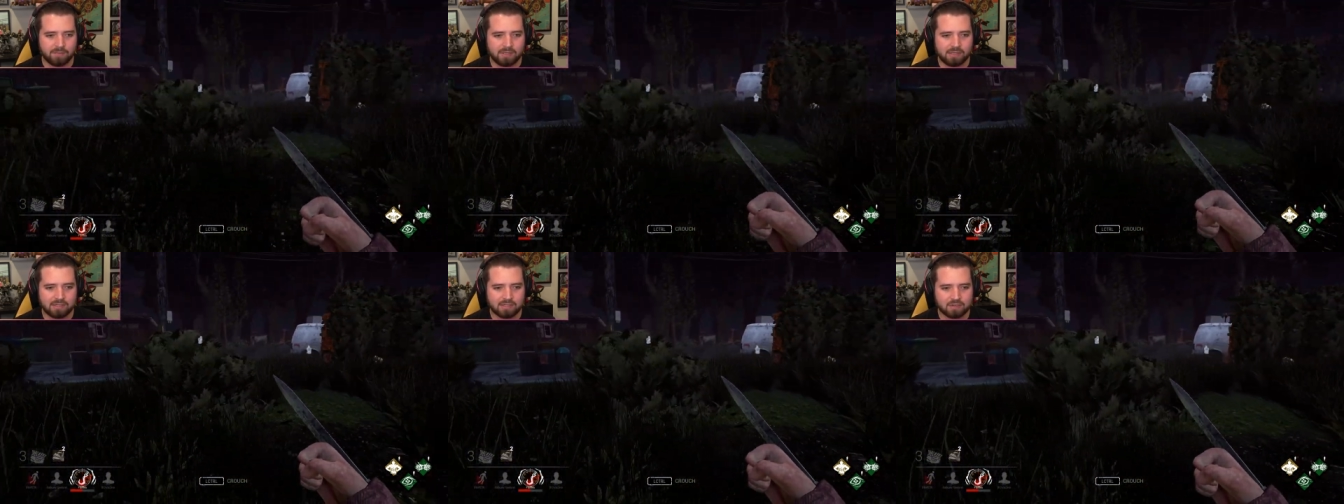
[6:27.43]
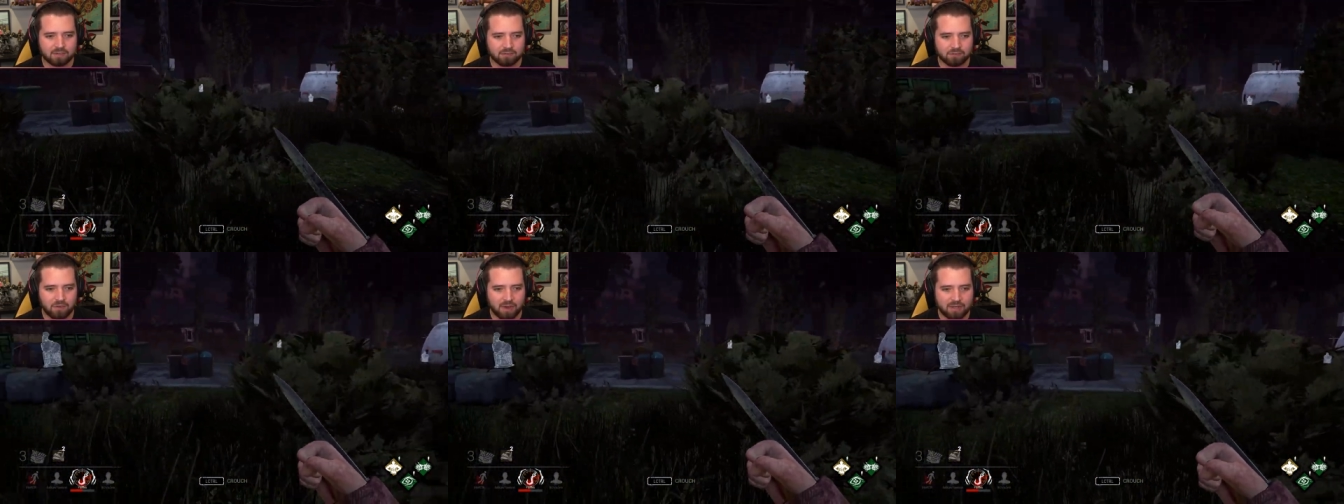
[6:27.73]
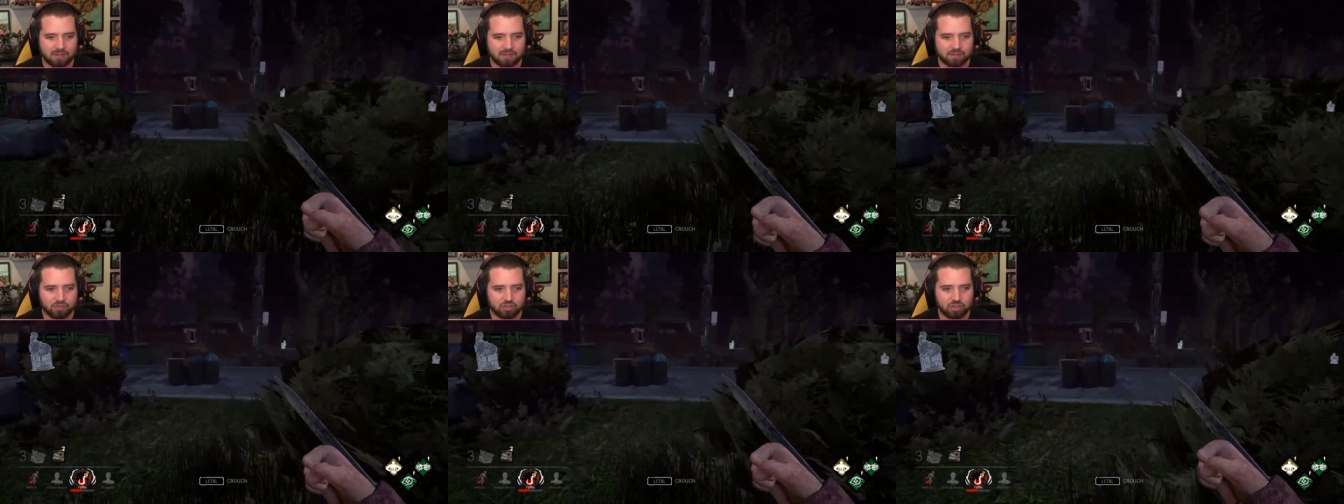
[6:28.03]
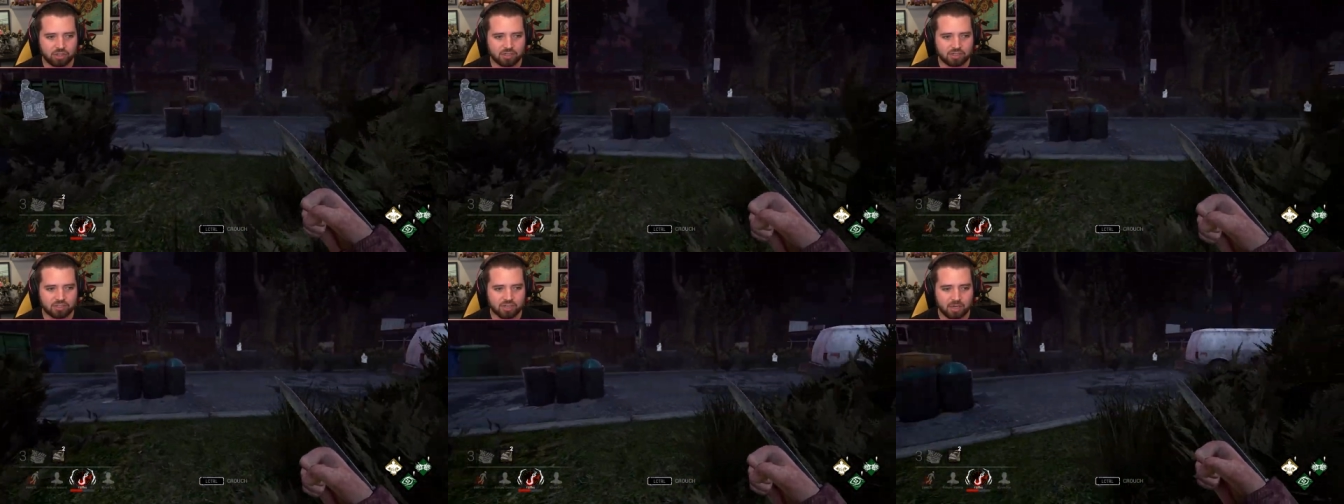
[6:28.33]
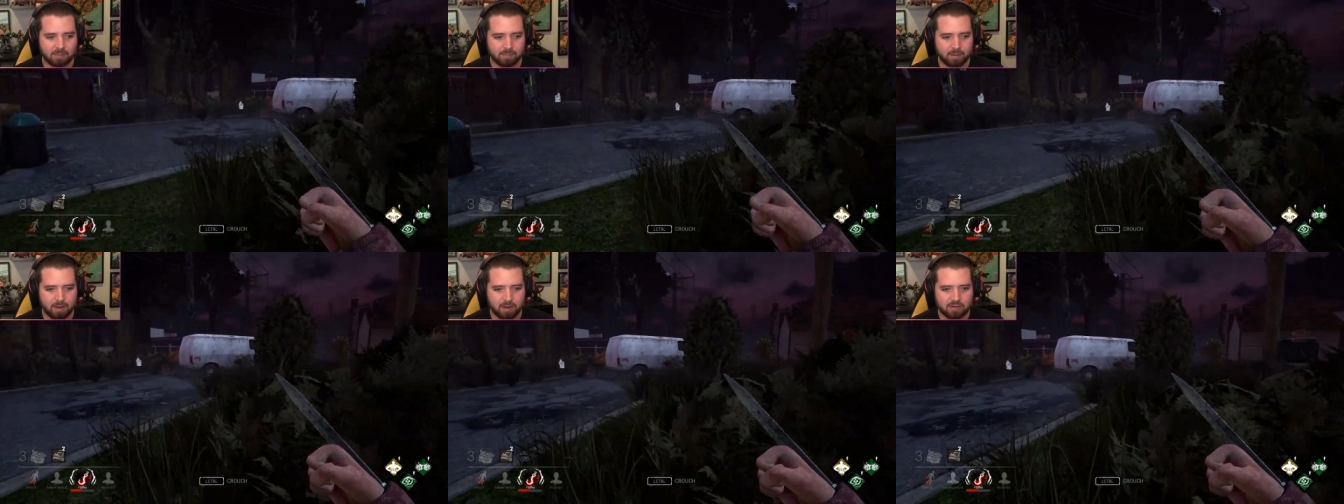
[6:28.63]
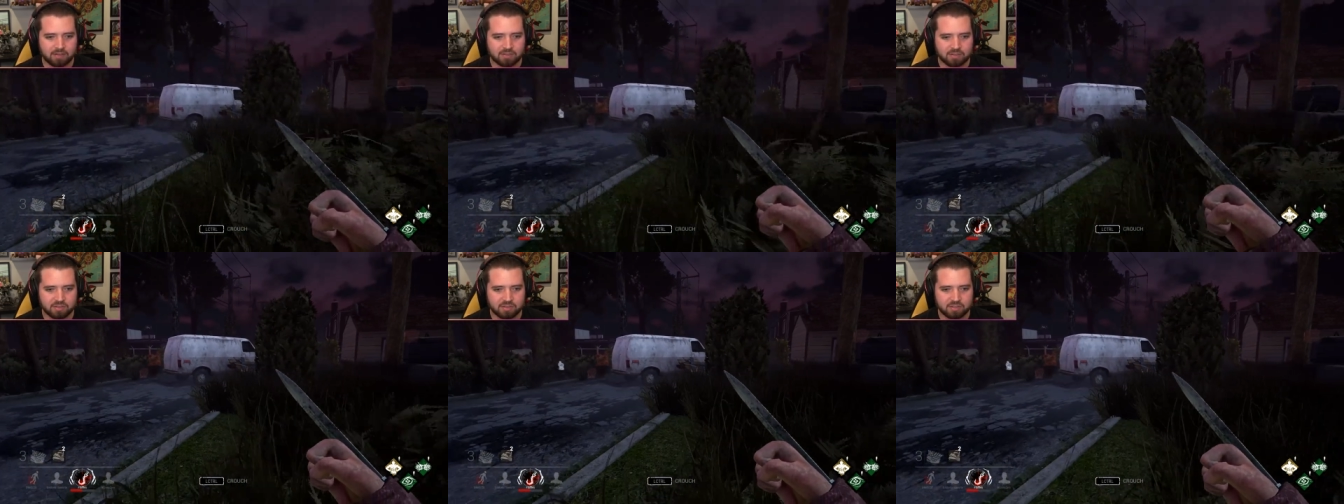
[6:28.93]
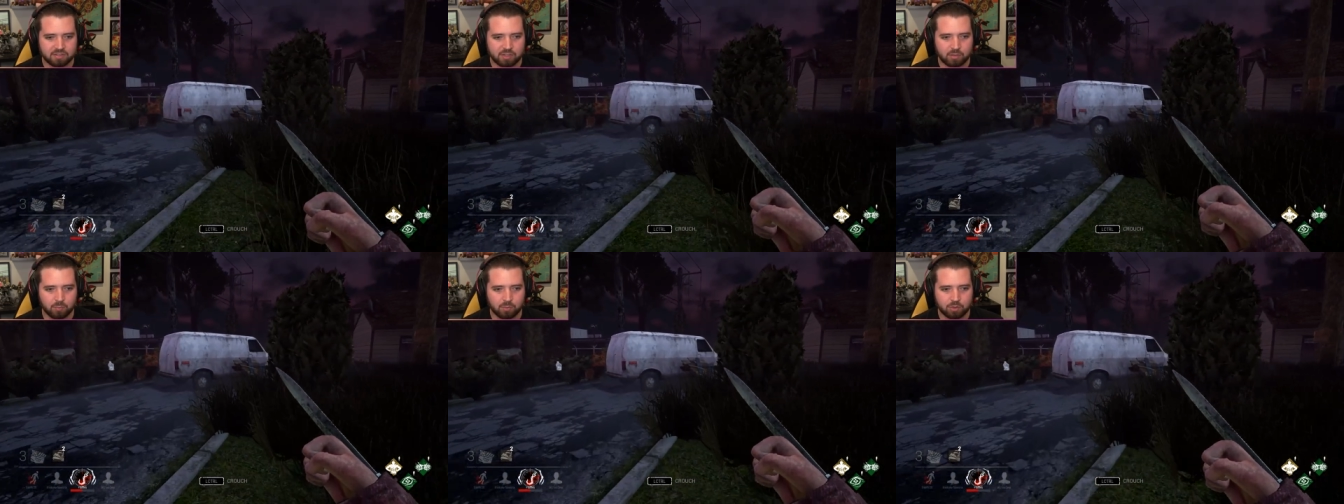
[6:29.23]
He needs to find these jigsaw boxes and
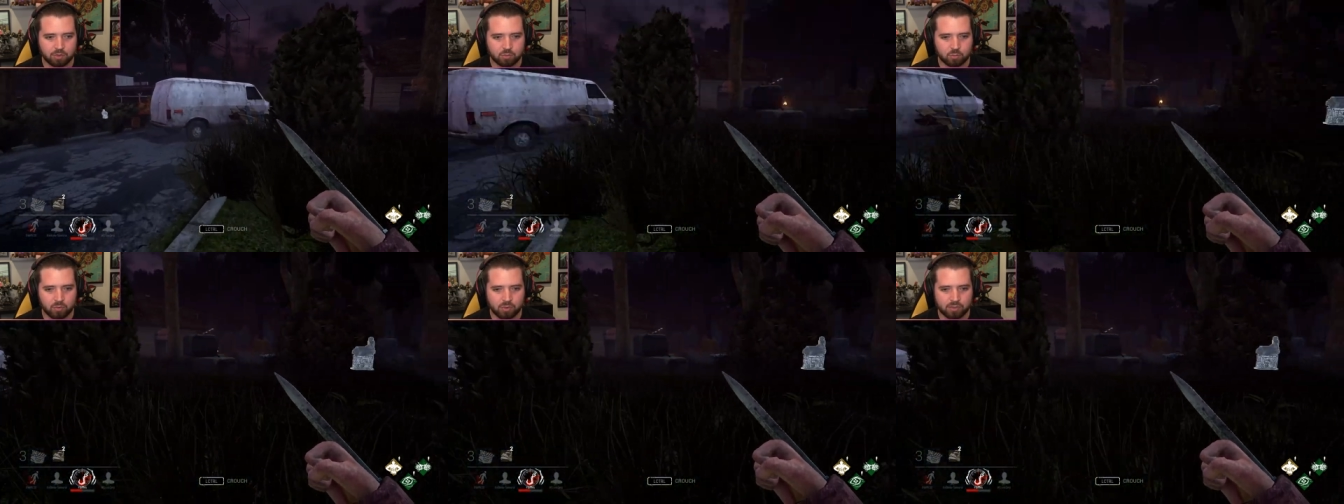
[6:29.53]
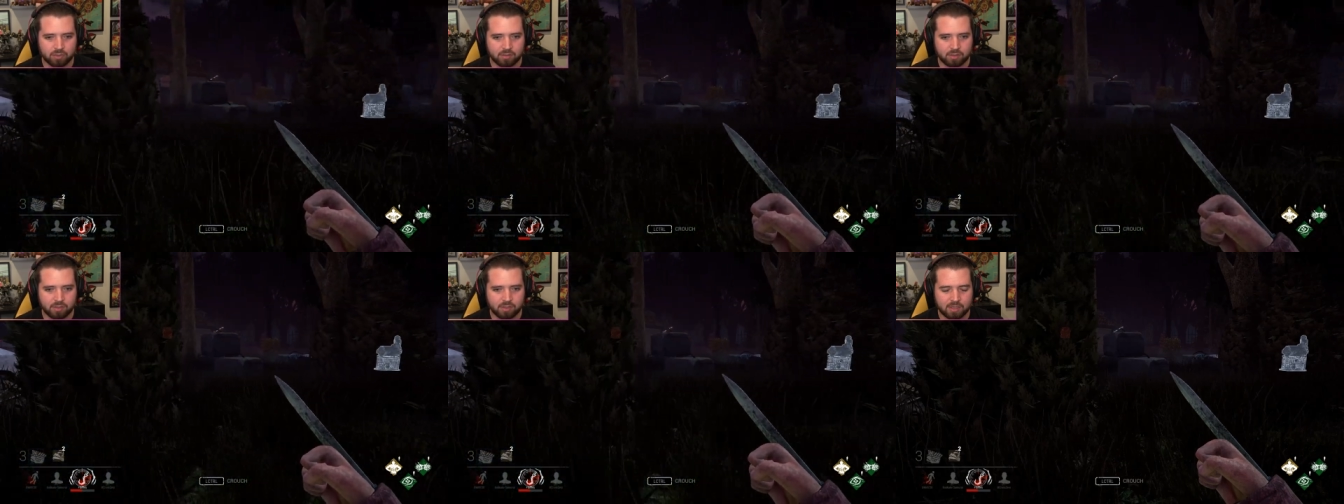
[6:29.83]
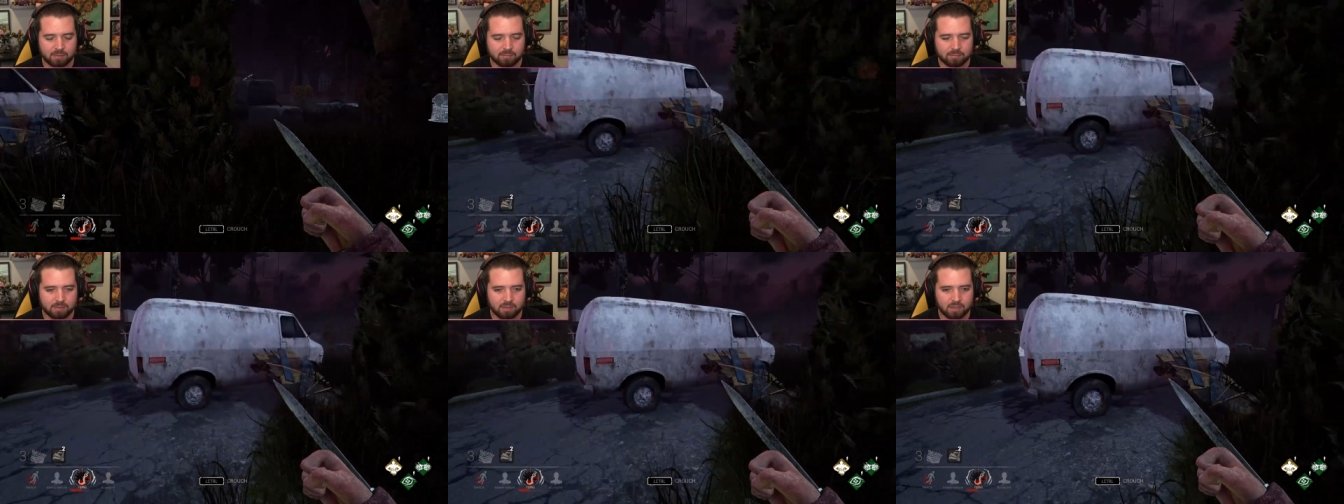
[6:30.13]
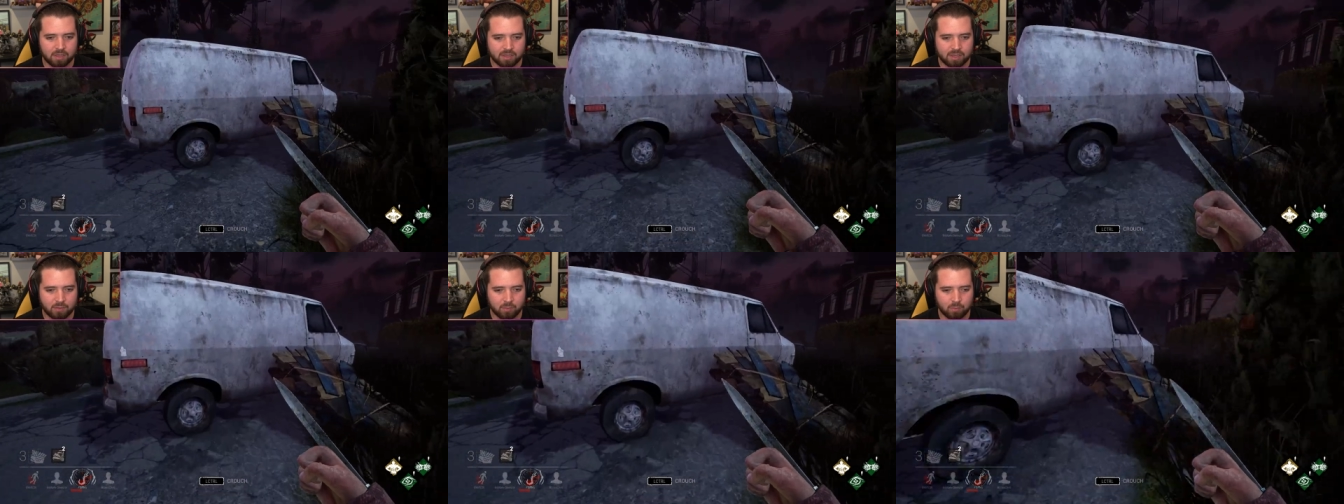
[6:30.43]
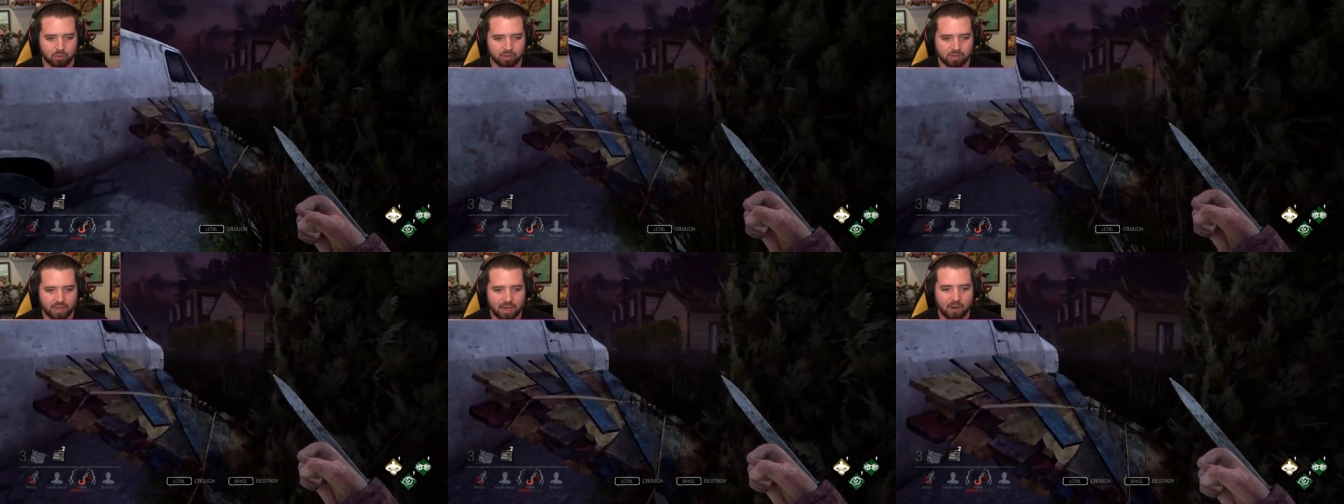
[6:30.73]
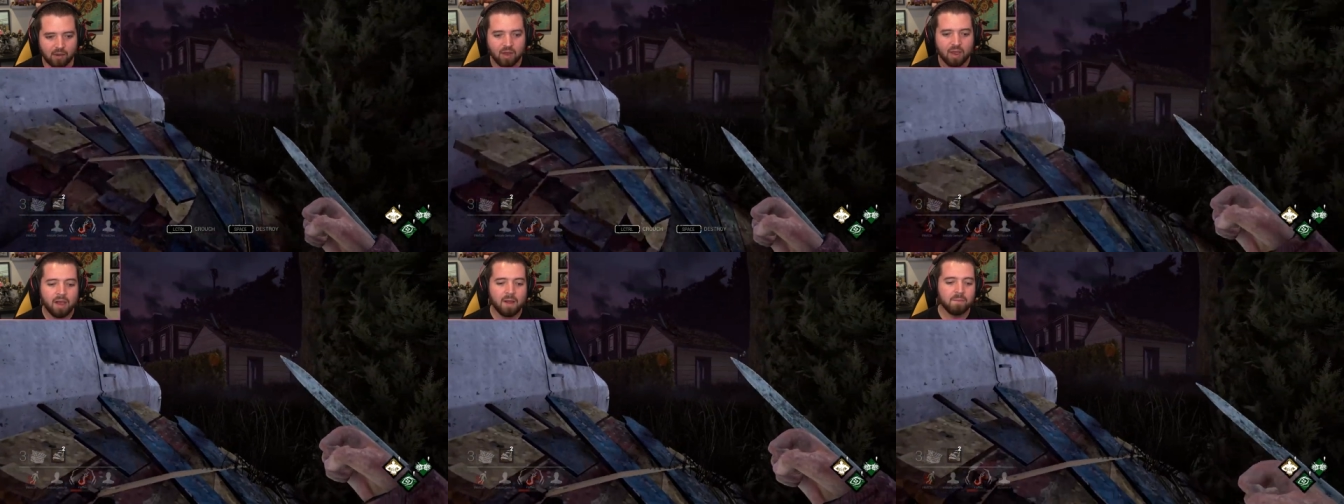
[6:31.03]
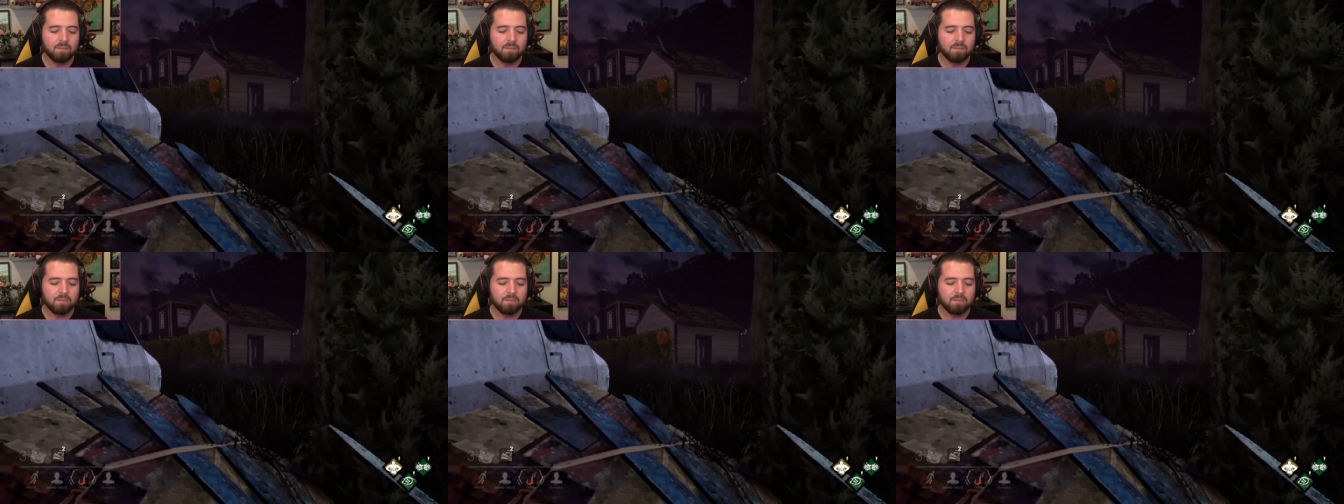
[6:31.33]
see which one can be uh, can work out.